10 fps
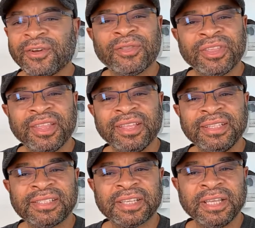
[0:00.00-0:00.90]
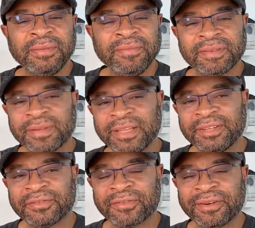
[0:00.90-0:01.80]
These seem to be
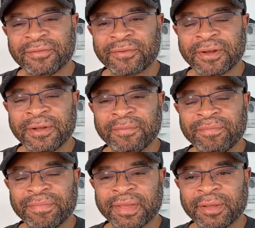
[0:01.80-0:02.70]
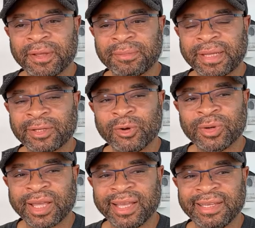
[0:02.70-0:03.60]
different from like
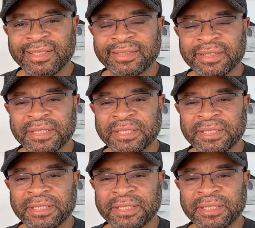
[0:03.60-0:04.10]
cocaine.